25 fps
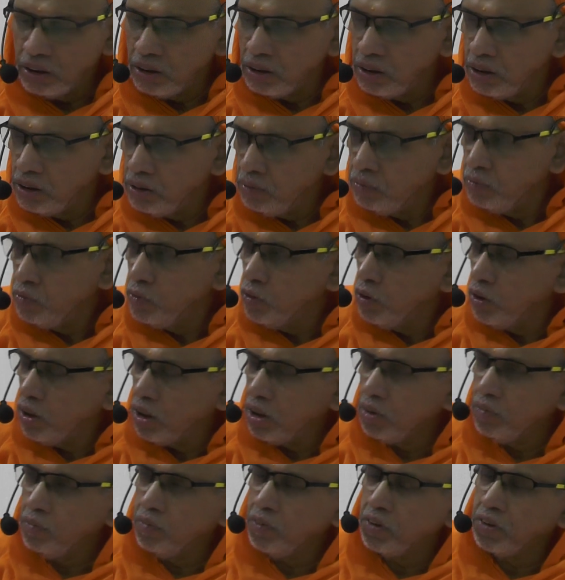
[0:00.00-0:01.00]
If you
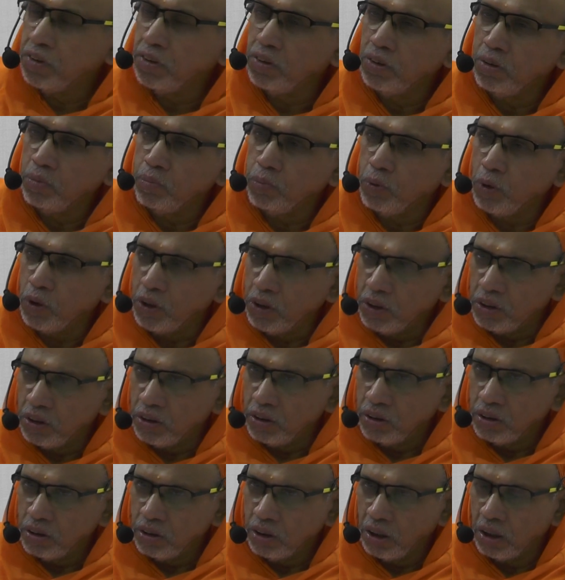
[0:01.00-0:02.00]
are a fixed
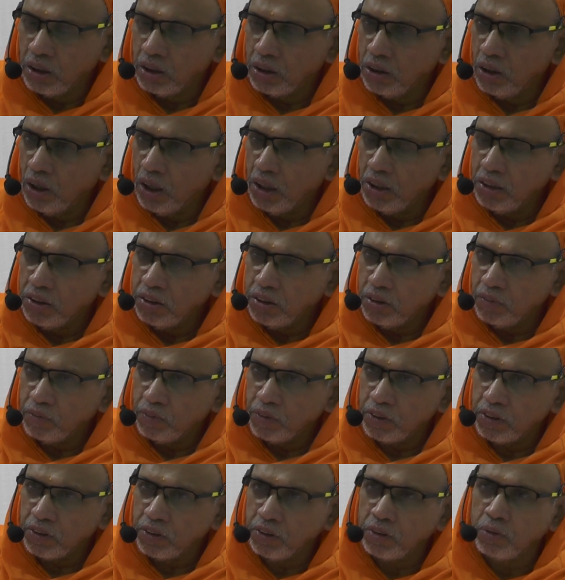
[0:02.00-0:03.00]
point and God is a
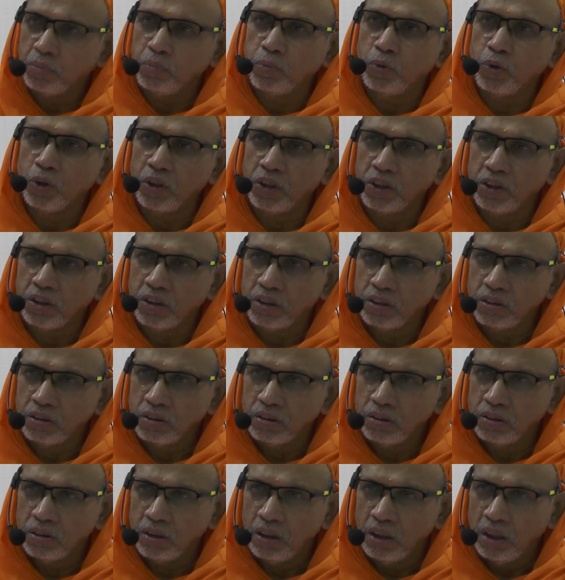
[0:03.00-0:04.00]
fixed point,
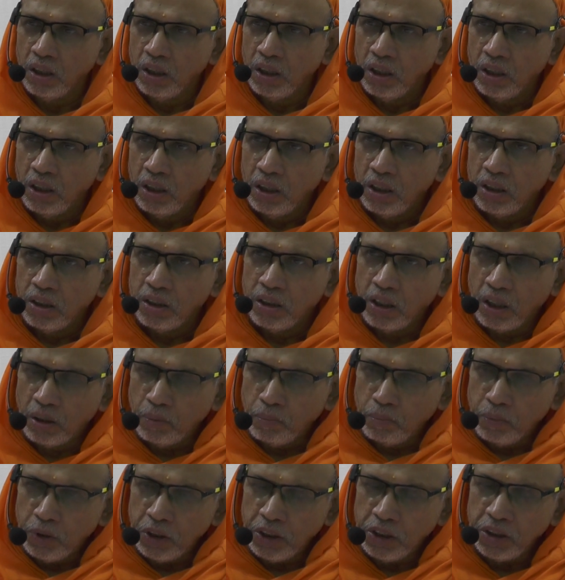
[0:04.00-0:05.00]

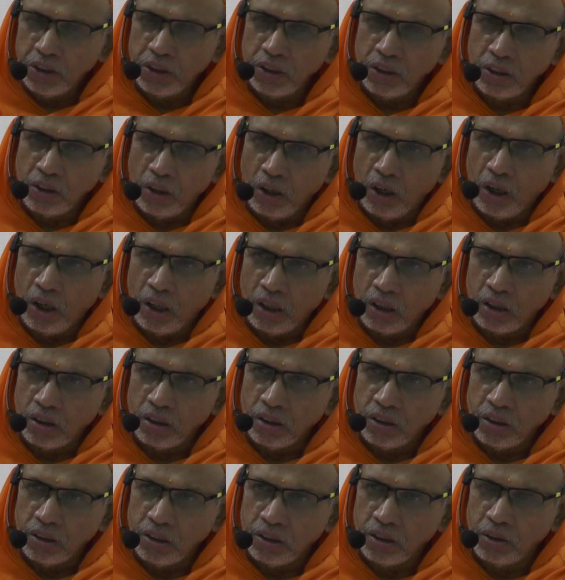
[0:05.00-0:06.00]
then meeting God
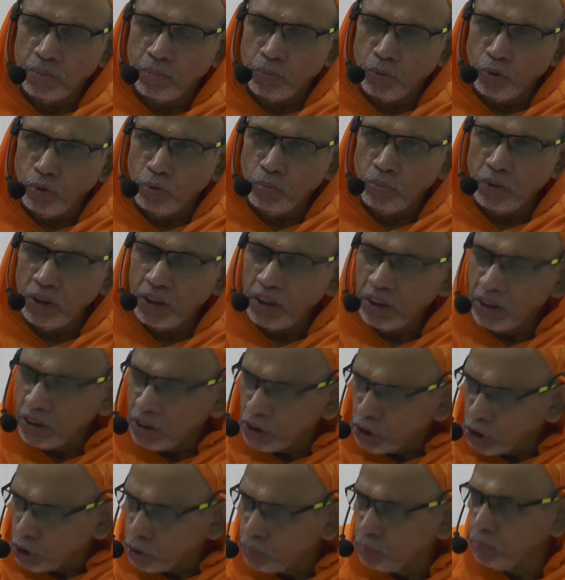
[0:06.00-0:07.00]
is a movement
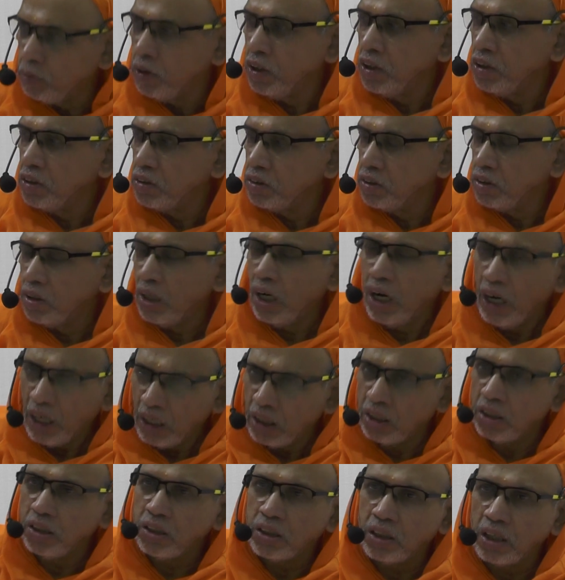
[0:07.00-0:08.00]
in space
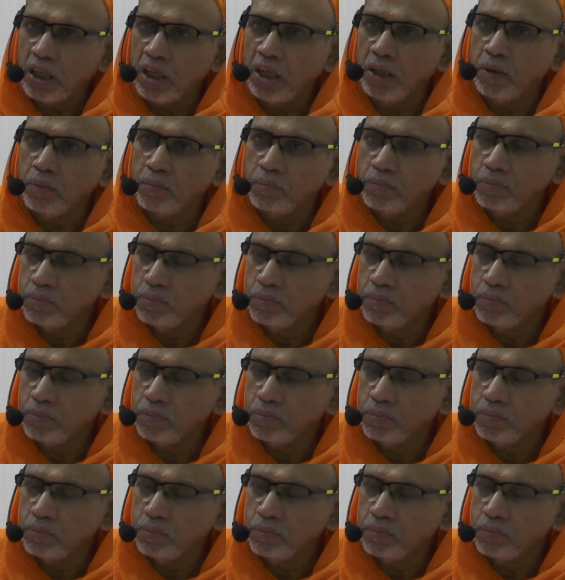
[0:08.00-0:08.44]
and time.